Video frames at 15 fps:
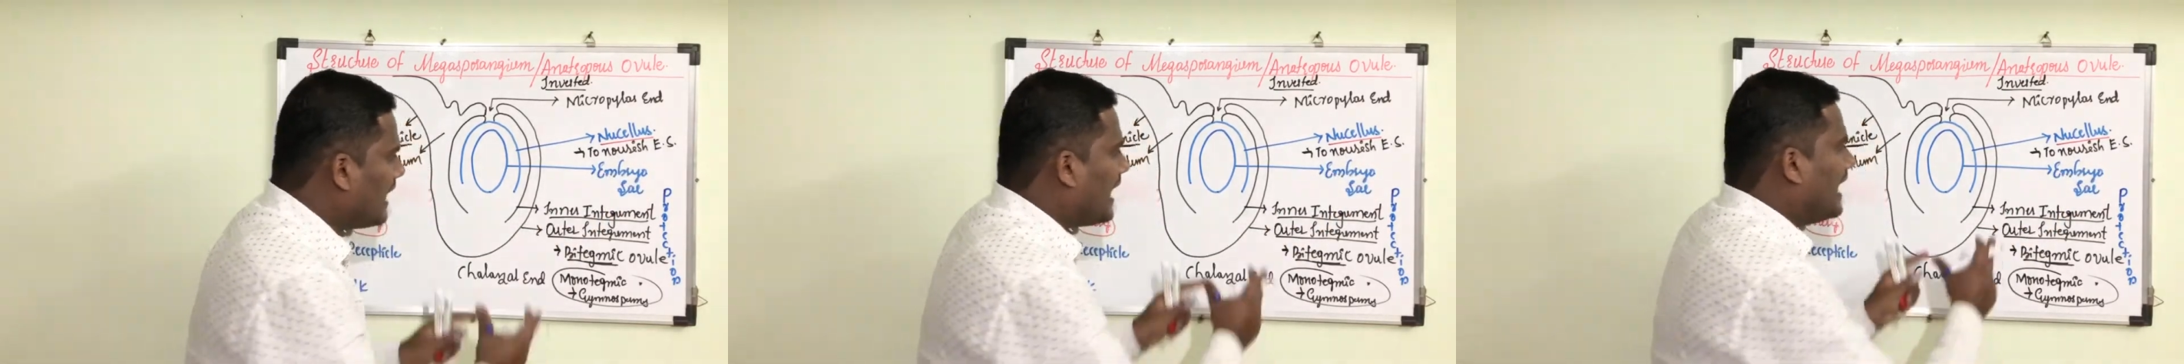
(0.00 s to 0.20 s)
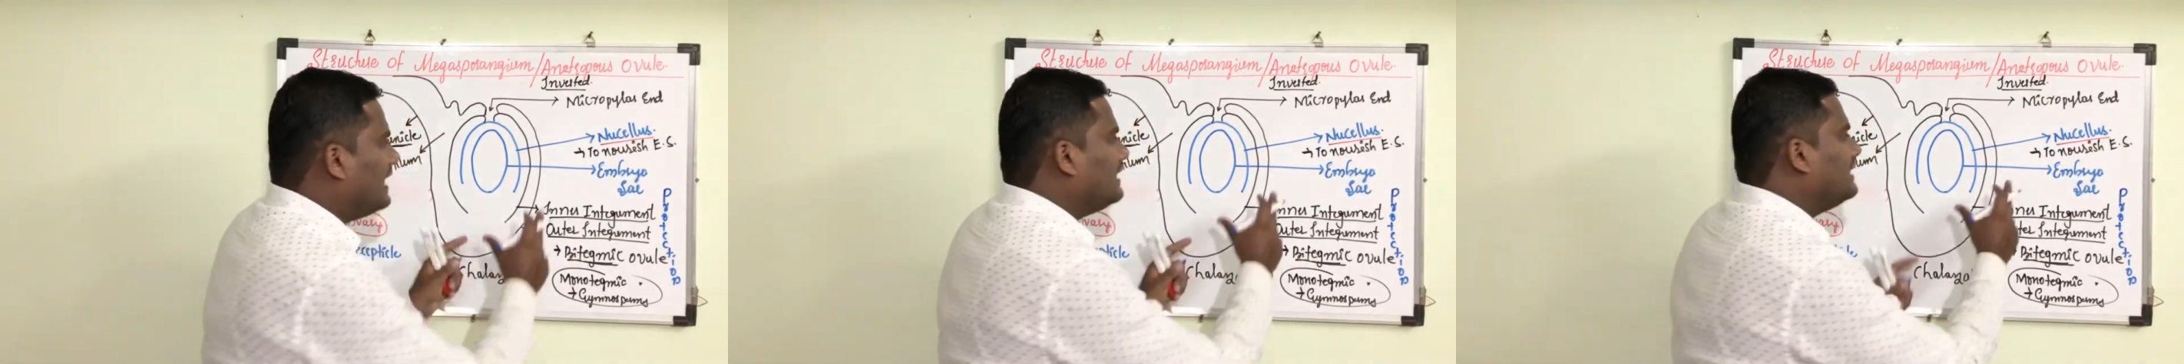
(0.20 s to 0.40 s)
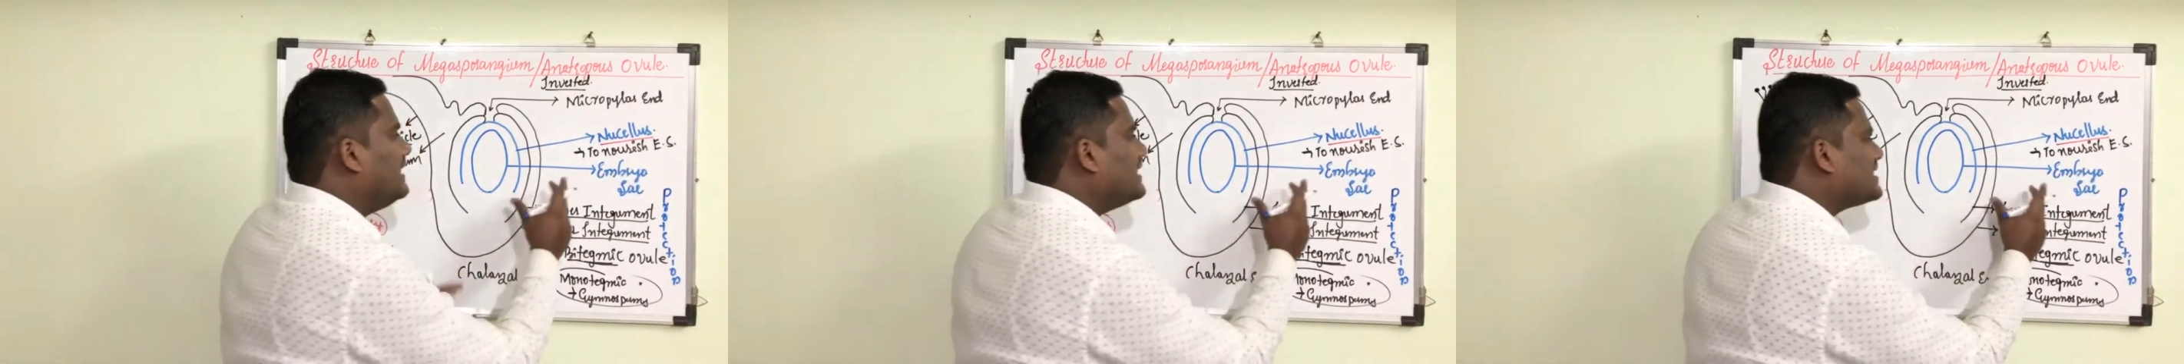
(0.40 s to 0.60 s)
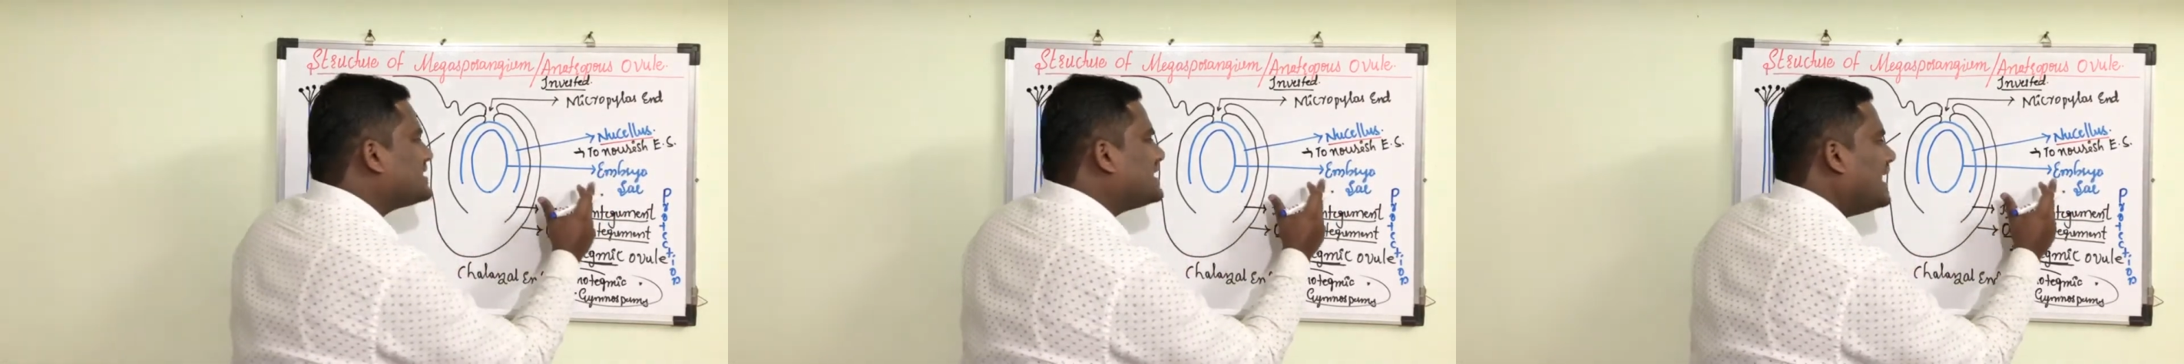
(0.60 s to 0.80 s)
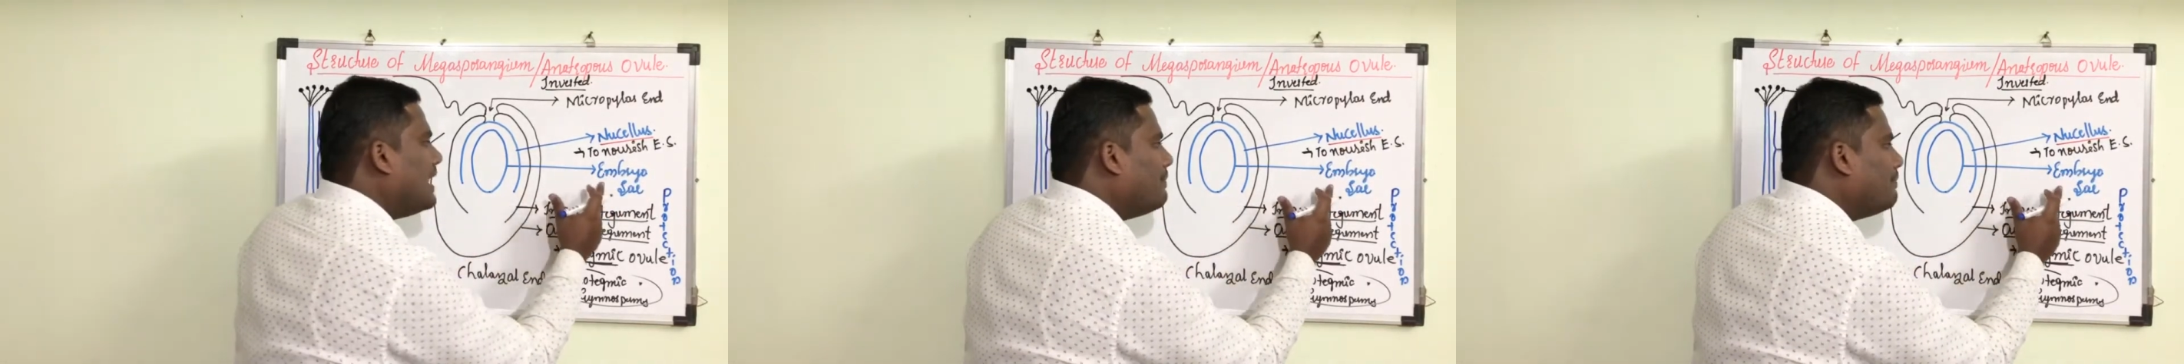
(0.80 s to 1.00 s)
and
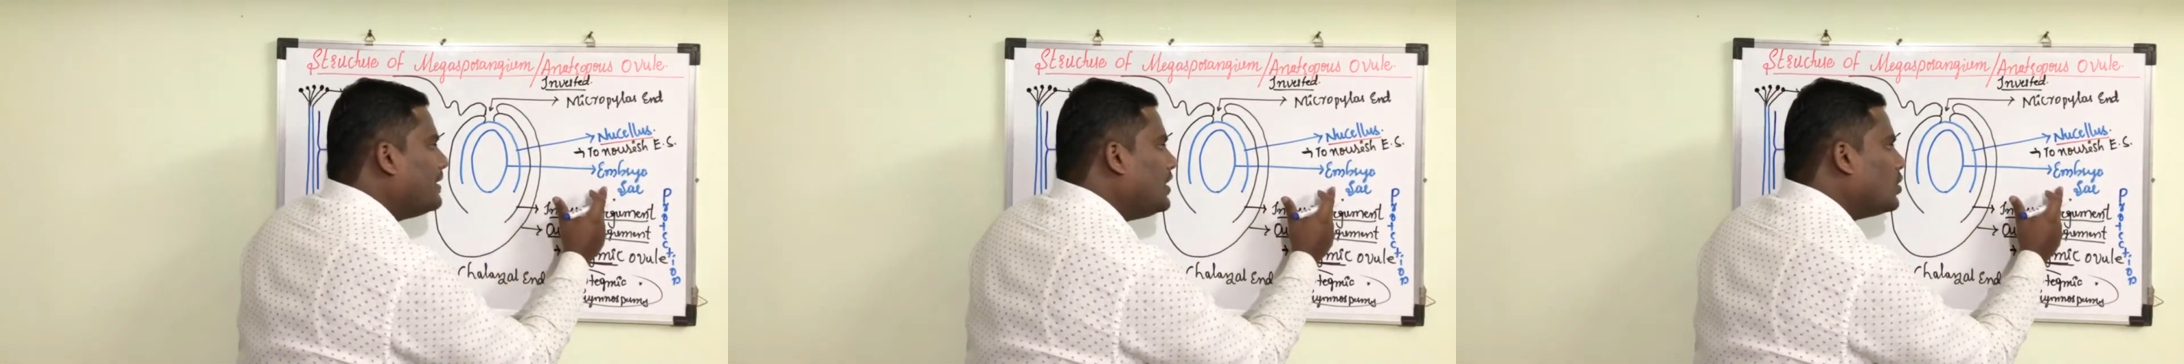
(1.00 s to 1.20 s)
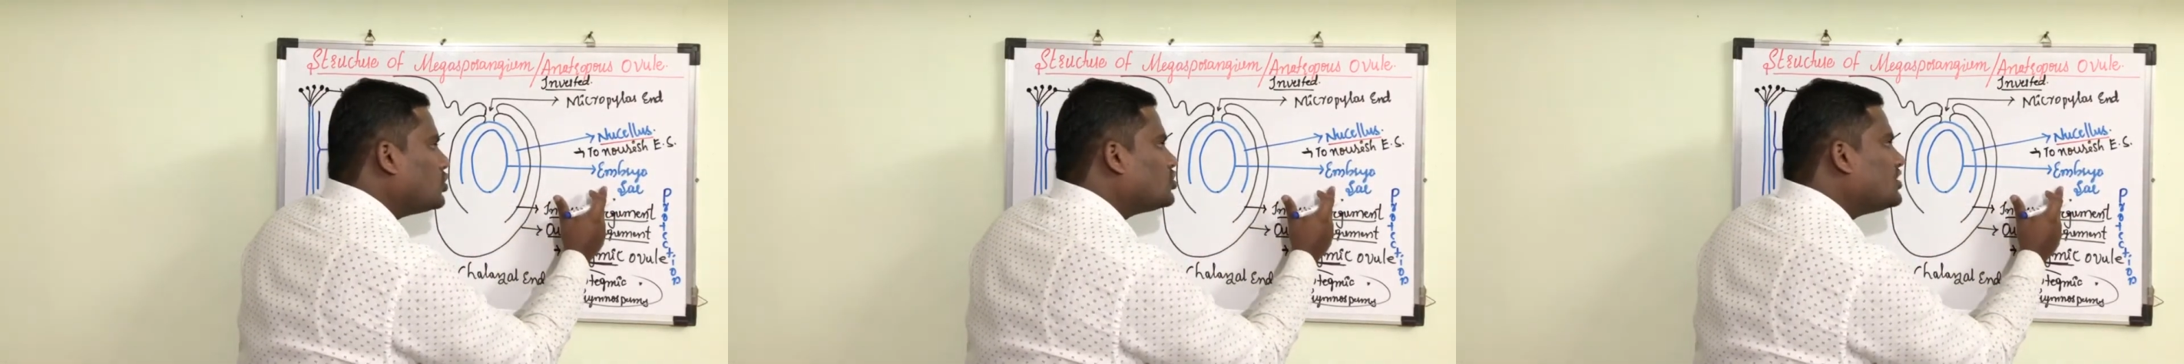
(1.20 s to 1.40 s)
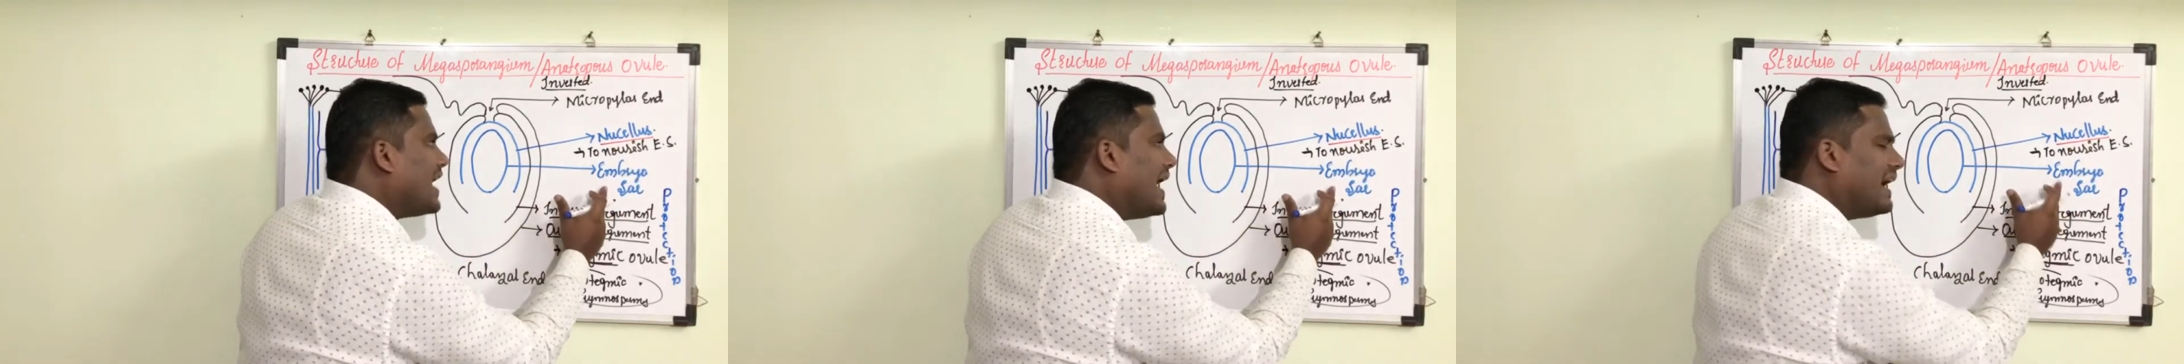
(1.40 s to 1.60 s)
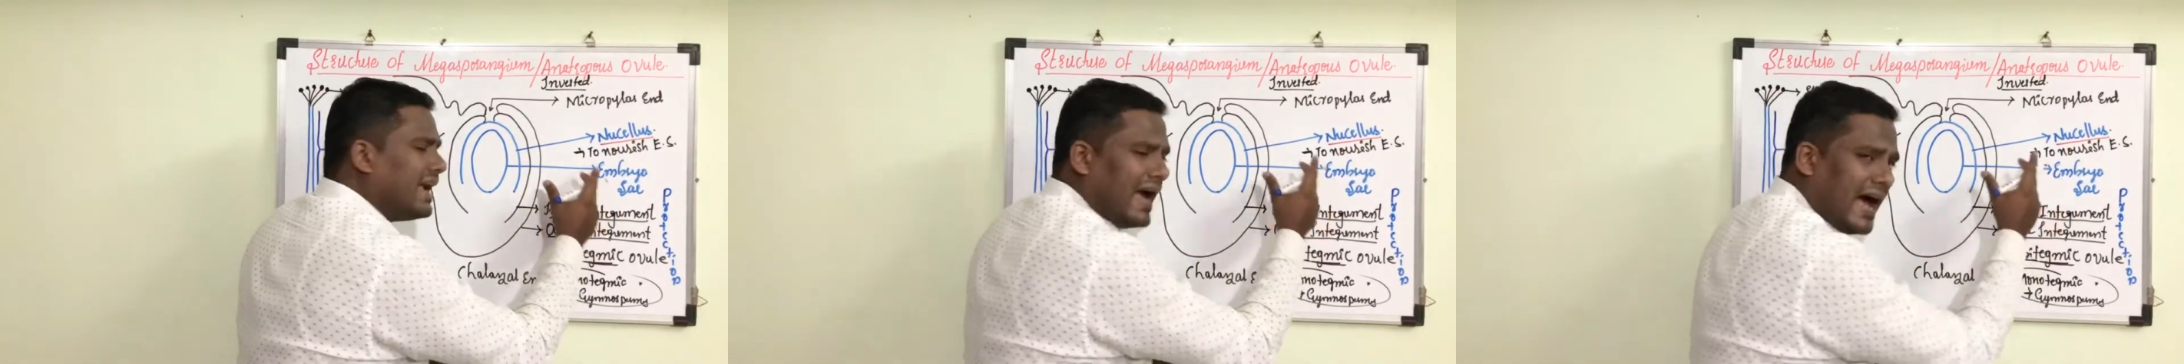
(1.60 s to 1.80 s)
this embryo sac